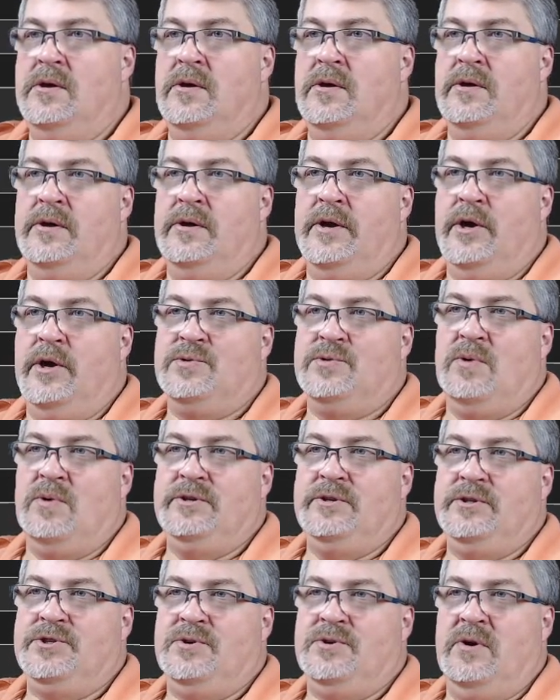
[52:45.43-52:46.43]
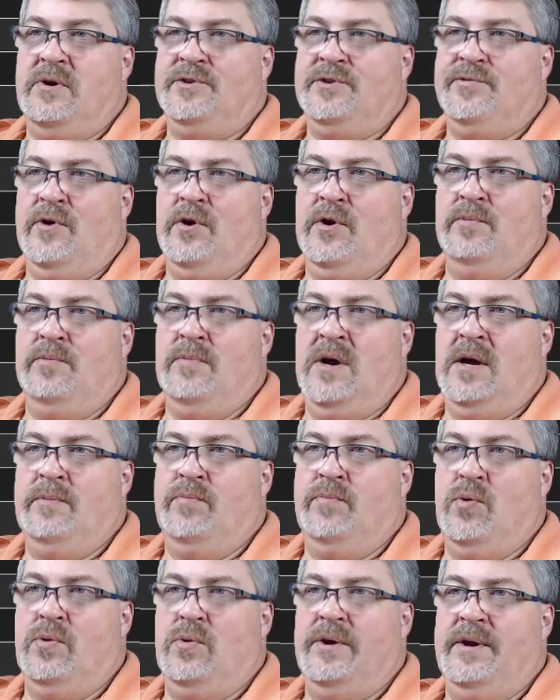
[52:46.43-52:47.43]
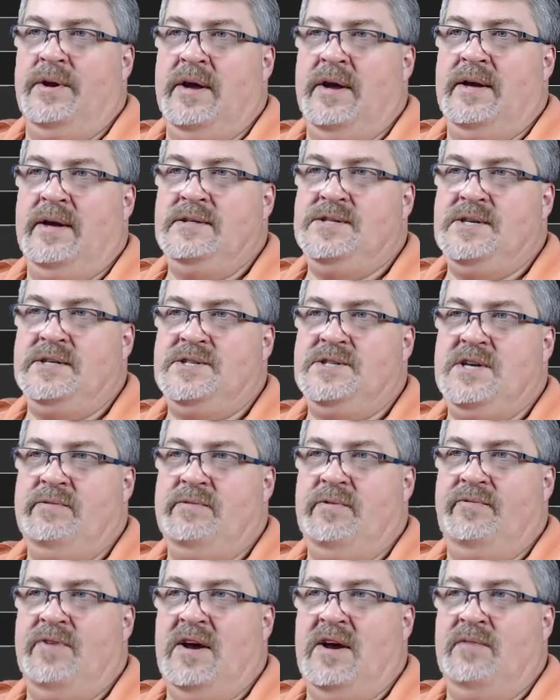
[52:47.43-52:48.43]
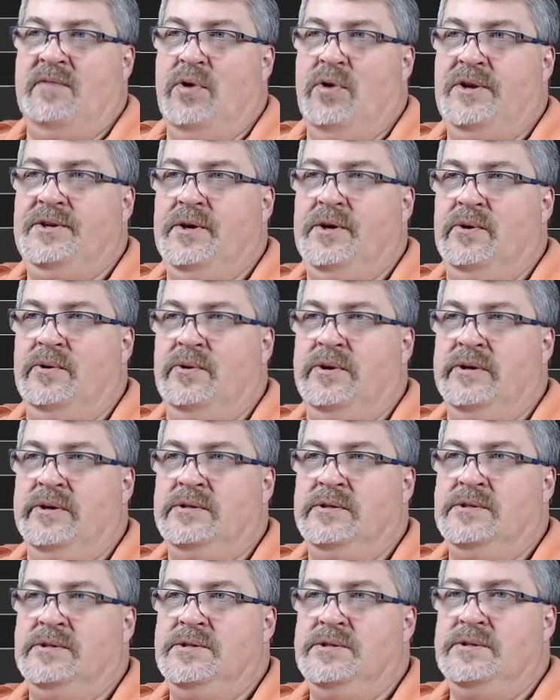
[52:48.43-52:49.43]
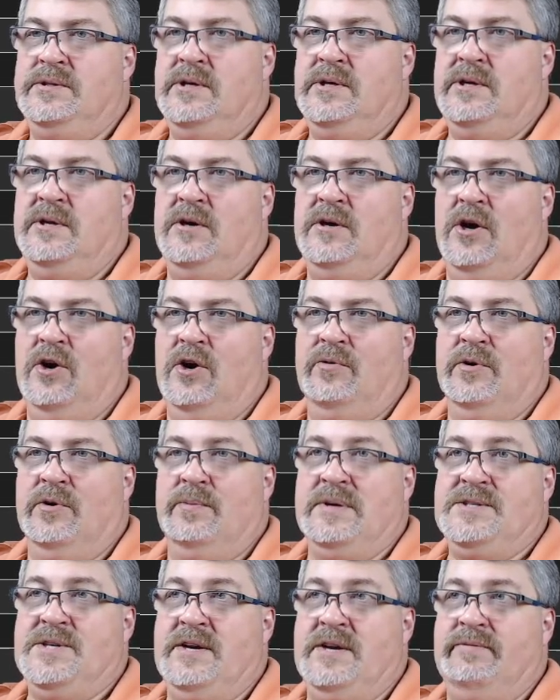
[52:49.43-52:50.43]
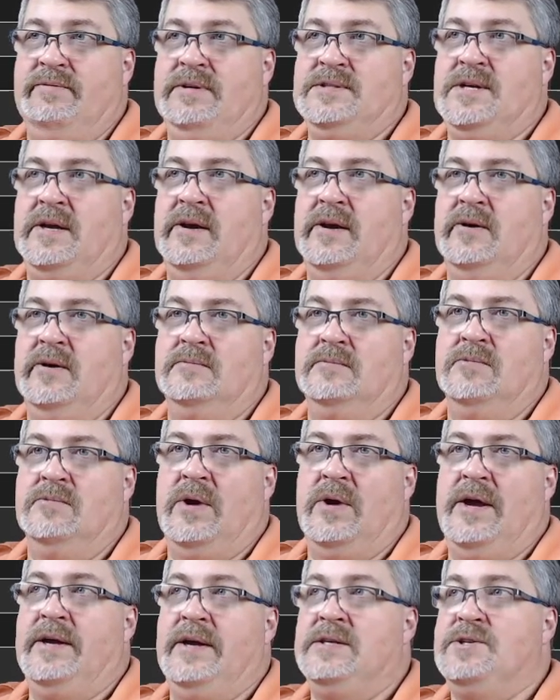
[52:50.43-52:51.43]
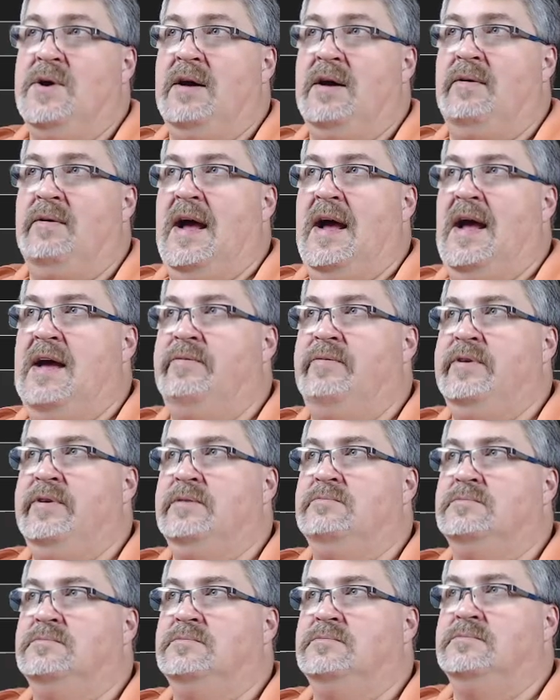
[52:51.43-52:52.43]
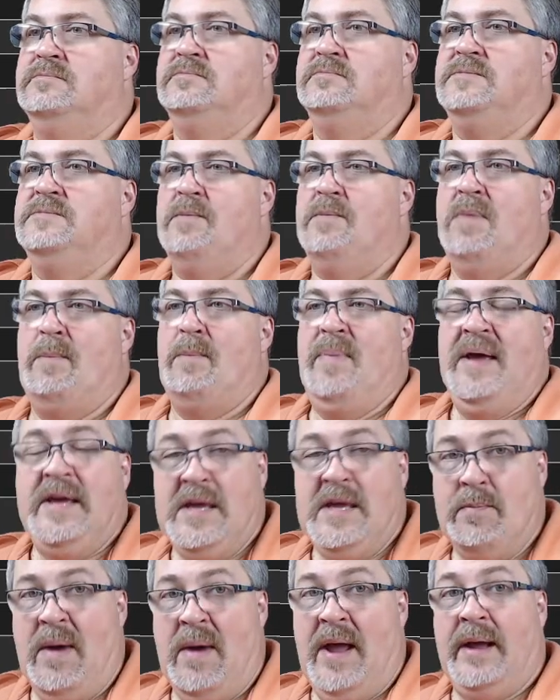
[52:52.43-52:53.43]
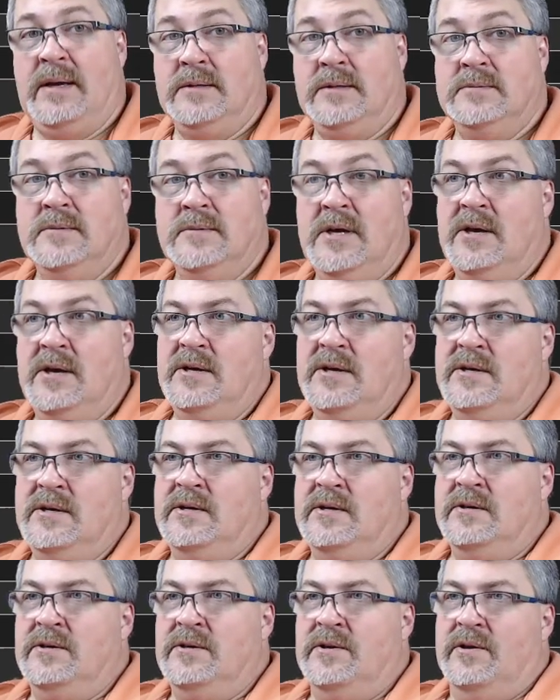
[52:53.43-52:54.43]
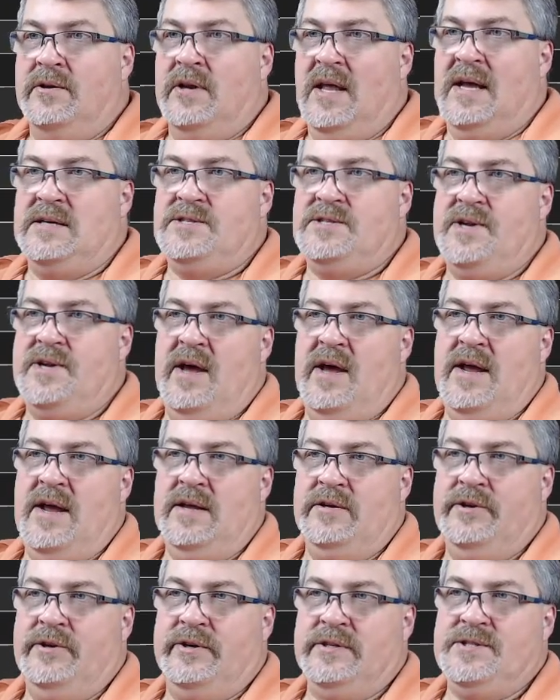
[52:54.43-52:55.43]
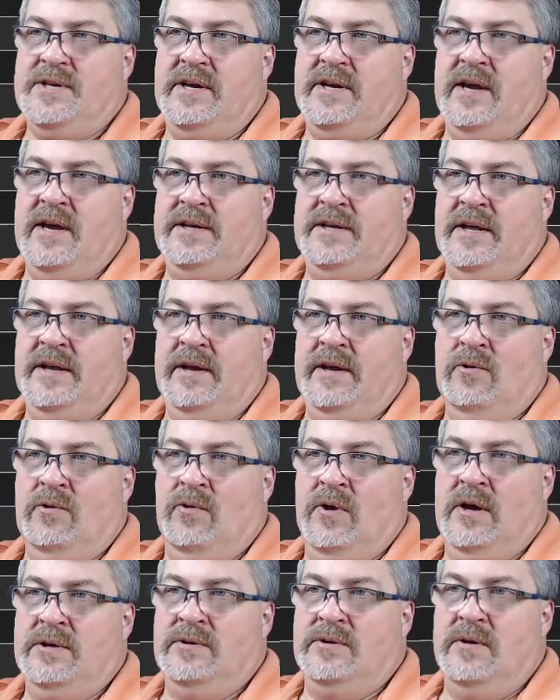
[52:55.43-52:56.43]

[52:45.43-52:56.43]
here's where I just transferred my 0.9675 pre-tokens over to my savings account. Okay, so I have it in my piggy bank. Last night, you could see I did it where I